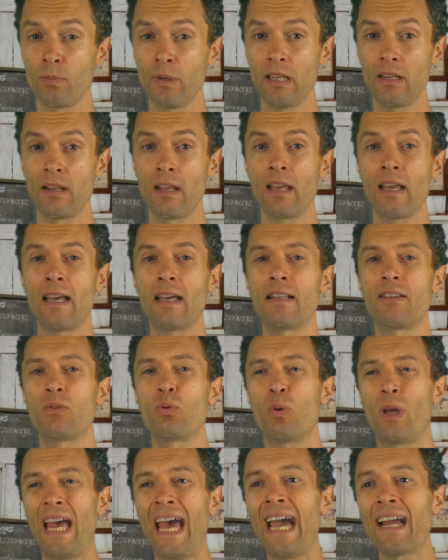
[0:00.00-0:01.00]
mean
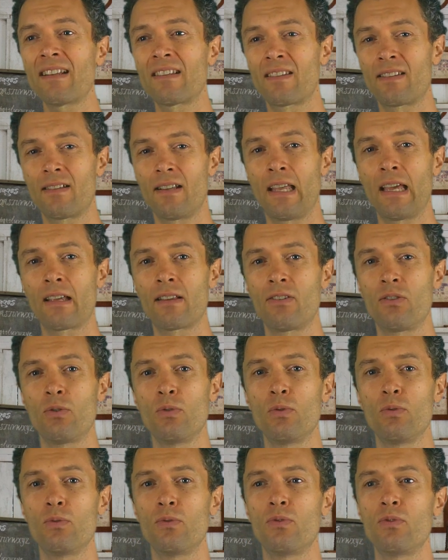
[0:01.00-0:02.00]
to act, like
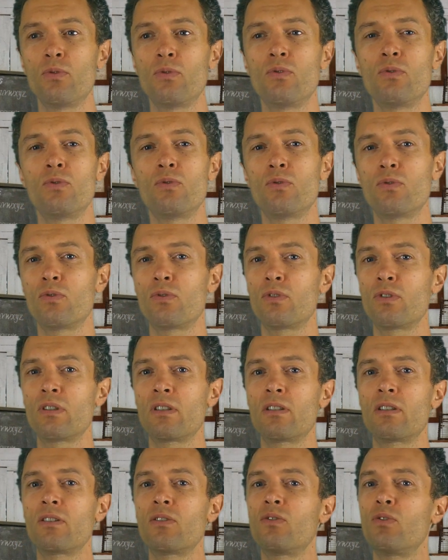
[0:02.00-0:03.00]
to
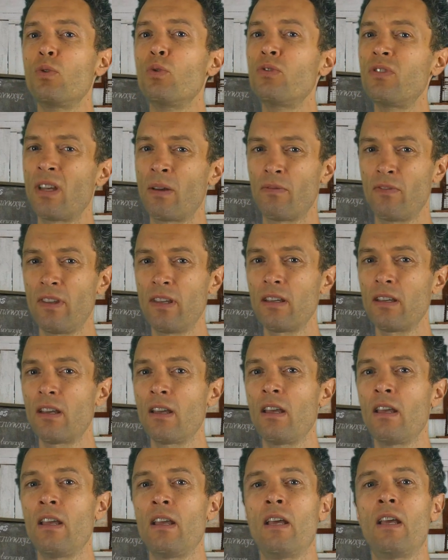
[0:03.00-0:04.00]
do something,
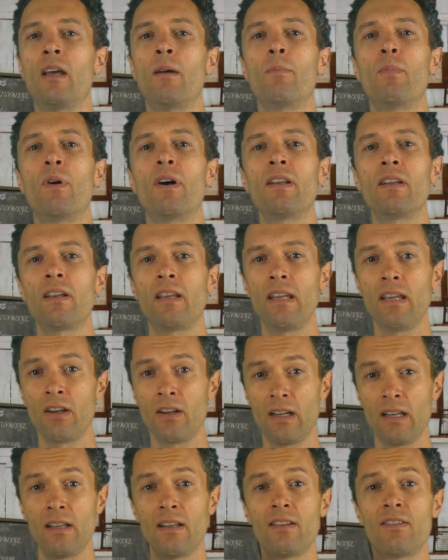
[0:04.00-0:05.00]
but here
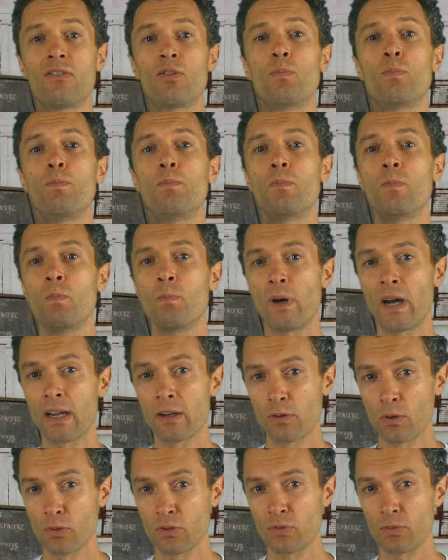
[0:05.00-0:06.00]
it is to buy
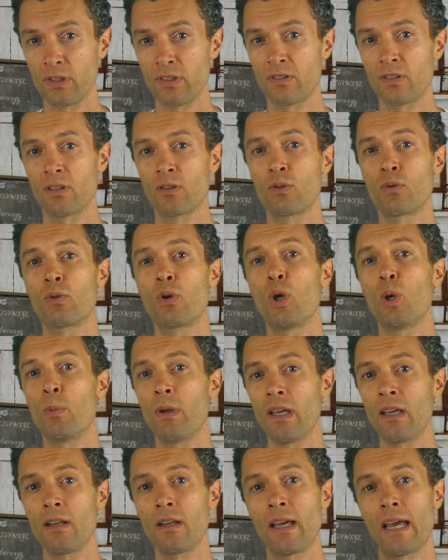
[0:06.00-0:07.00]
groceries. Køb
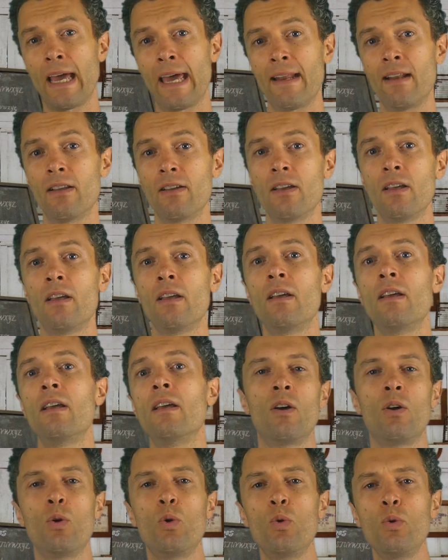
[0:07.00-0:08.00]
ind, handle.
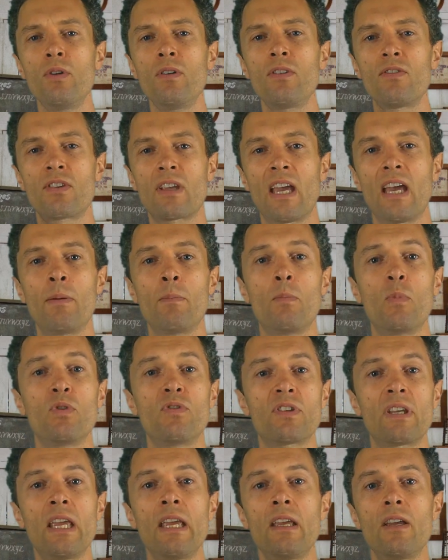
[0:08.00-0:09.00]
Hun skal
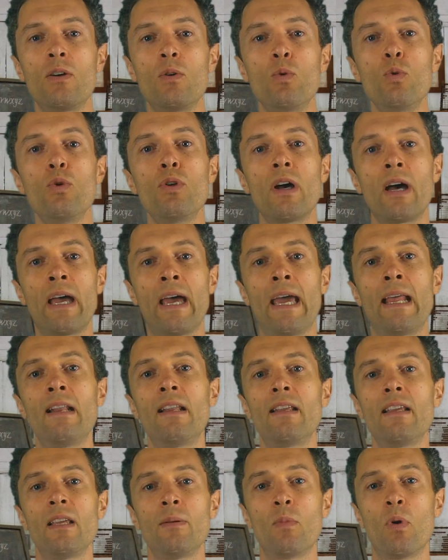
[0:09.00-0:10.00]
måske ud og
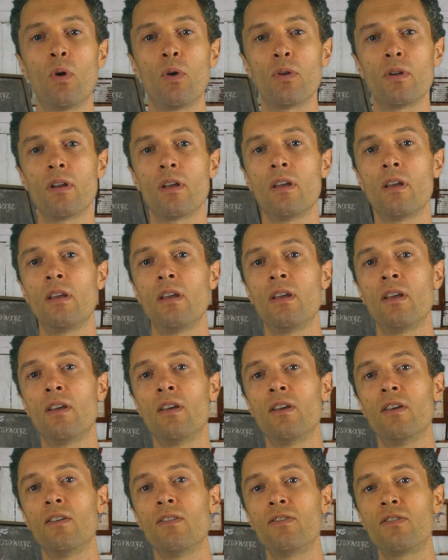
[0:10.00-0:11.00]
handle i morgen.
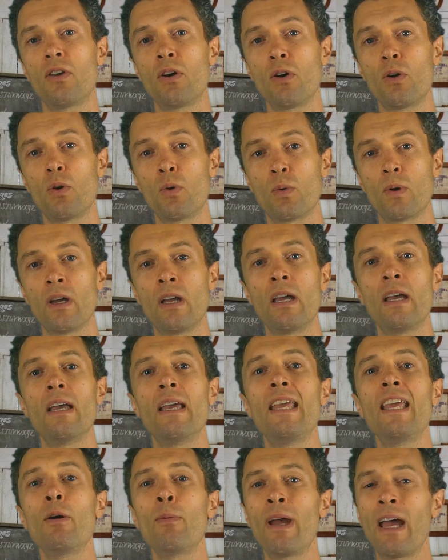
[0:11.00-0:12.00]
So
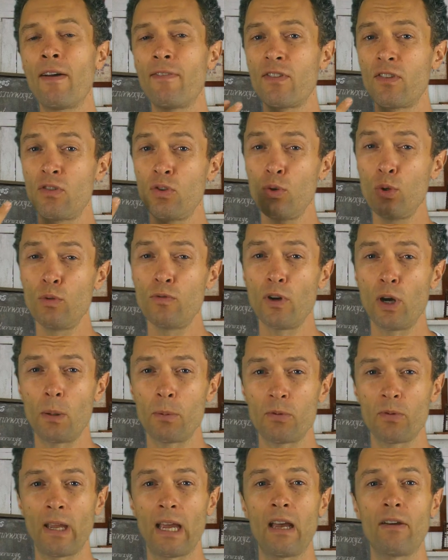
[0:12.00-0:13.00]
here we have two
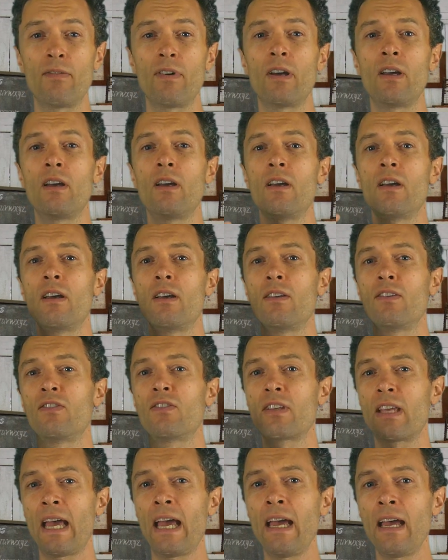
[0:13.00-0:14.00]
verbs. We have
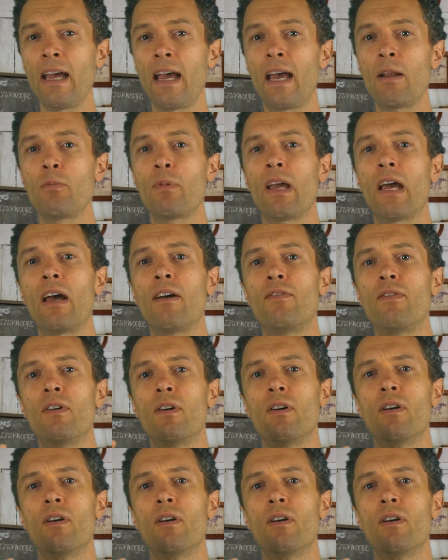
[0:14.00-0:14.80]
skal and we have